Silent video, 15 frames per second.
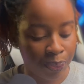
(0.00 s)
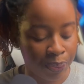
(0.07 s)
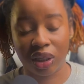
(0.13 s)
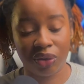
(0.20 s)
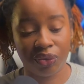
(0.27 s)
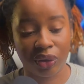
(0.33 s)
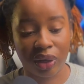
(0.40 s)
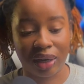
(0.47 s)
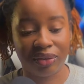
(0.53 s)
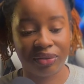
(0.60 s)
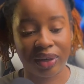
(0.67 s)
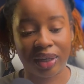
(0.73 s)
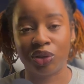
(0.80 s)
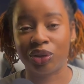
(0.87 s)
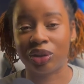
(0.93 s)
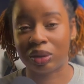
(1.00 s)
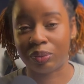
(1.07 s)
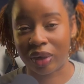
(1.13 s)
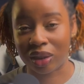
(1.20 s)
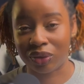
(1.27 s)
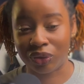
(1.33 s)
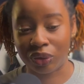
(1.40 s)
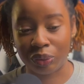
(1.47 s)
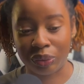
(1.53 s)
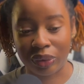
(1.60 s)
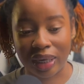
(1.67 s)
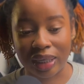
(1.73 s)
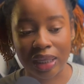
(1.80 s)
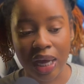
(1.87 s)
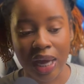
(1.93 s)
If you can't find your smartphone
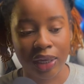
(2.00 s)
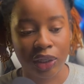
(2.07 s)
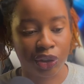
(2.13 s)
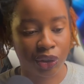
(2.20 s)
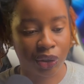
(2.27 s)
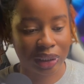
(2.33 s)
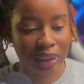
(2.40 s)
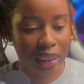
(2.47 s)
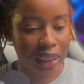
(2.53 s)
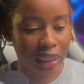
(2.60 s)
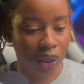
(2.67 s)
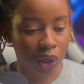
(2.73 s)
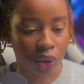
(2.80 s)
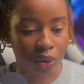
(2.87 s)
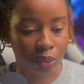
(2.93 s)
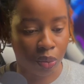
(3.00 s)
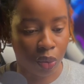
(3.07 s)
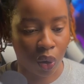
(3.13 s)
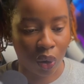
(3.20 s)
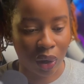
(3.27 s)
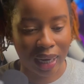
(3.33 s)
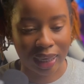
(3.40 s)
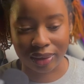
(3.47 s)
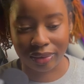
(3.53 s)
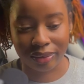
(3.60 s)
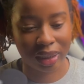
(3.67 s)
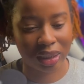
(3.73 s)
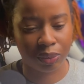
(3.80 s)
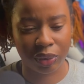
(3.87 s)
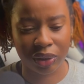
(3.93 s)
brand, just click on more and
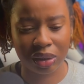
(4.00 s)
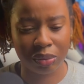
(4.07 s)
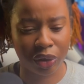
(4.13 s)
it's pretty